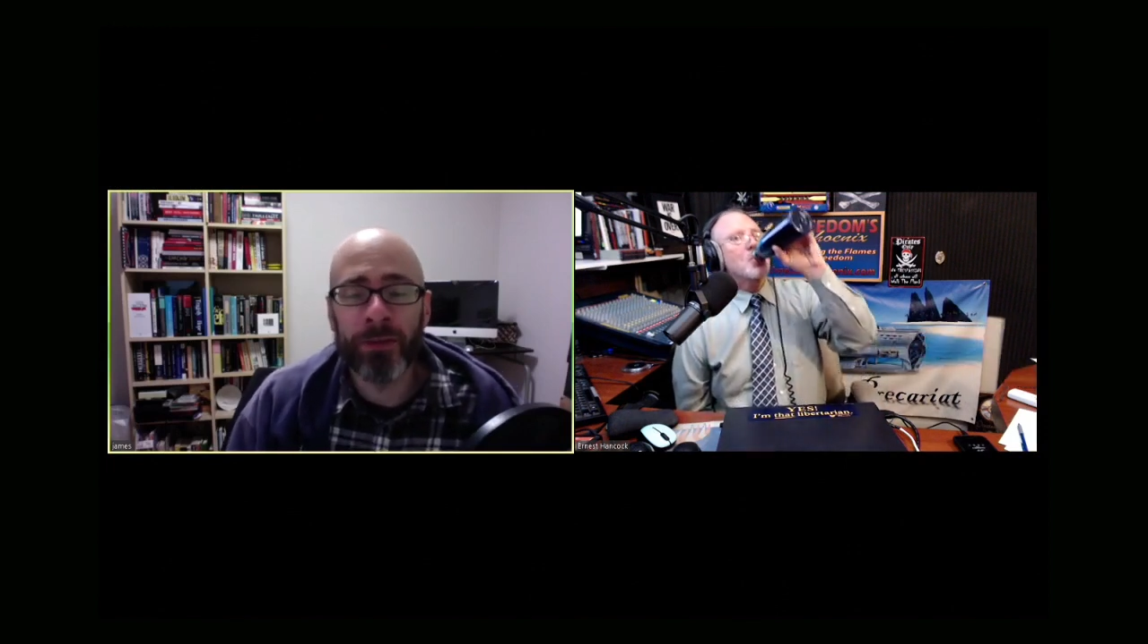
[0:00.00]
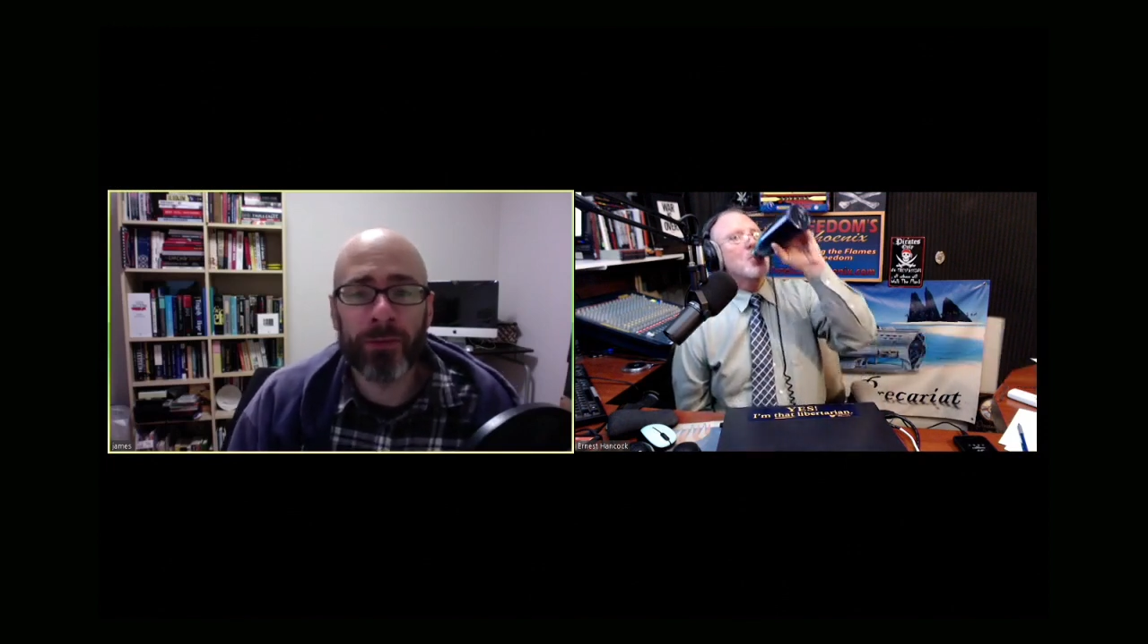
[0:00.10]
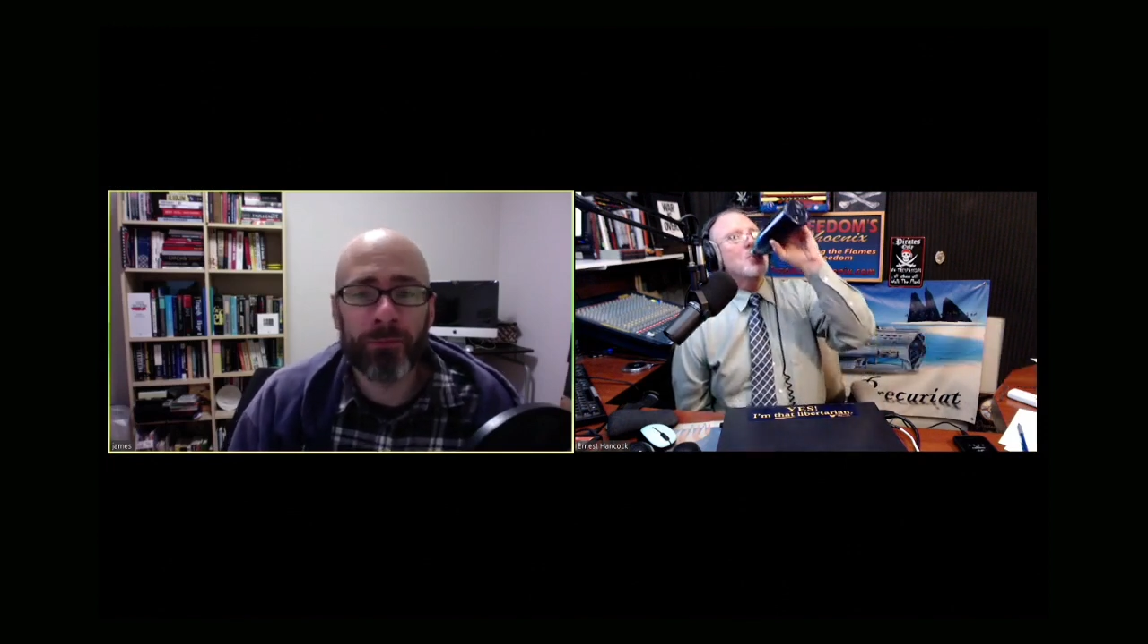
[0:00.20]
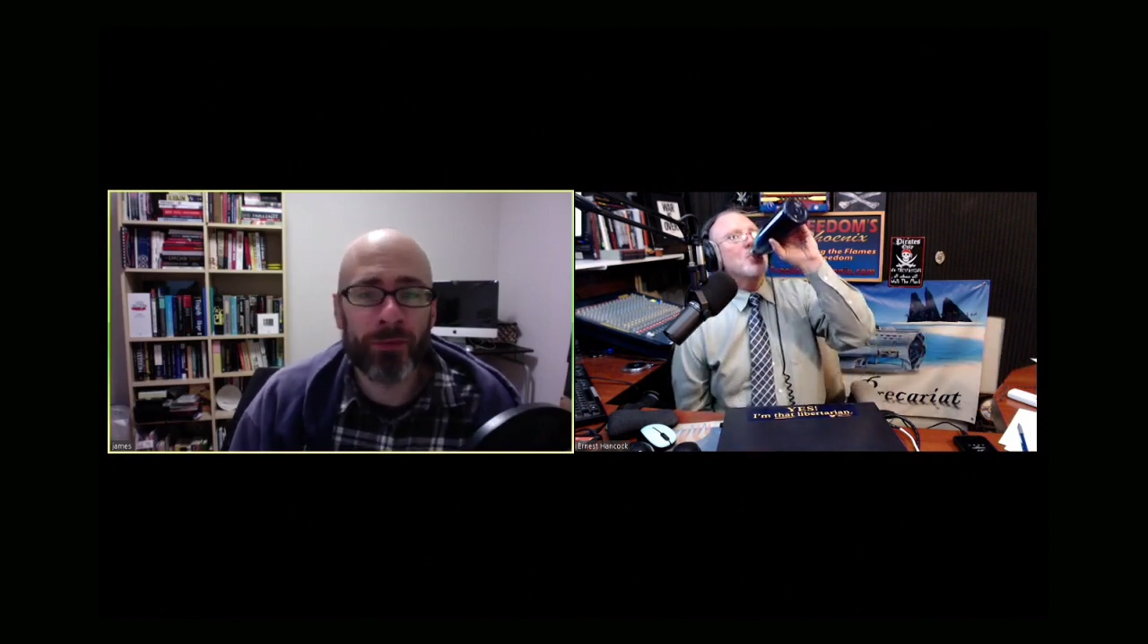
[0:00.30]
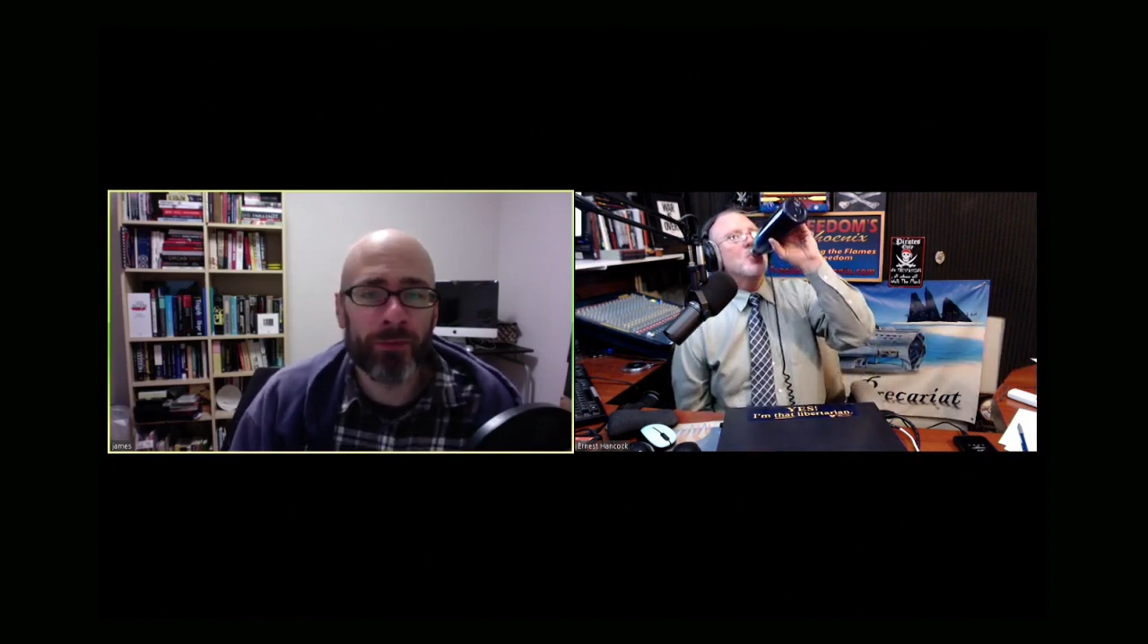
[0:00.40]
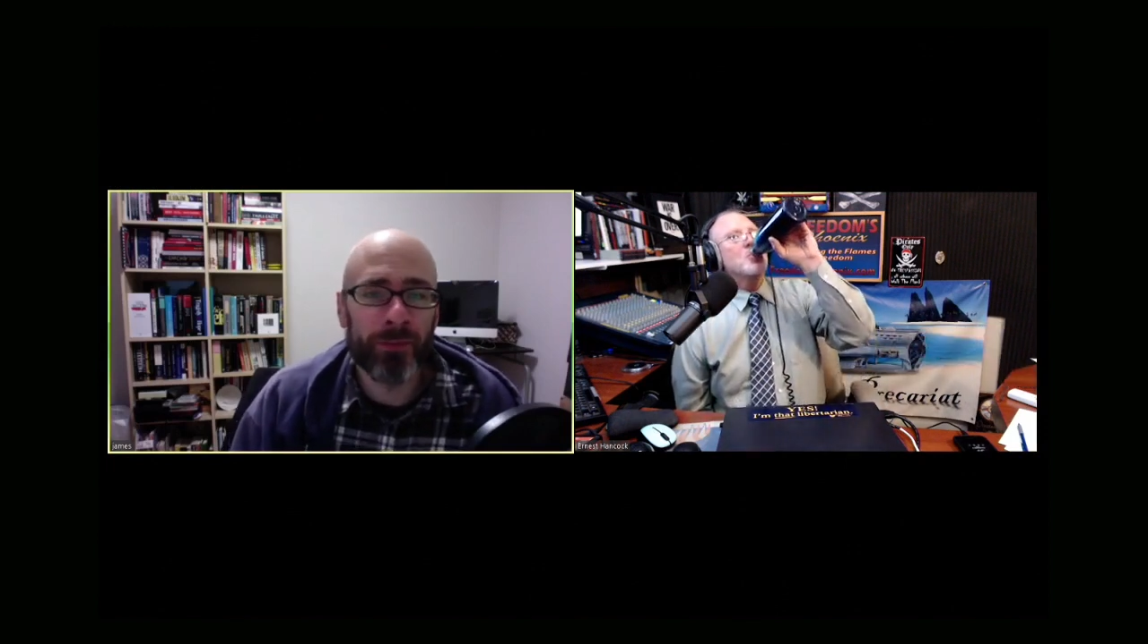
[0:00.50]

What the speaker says: to universal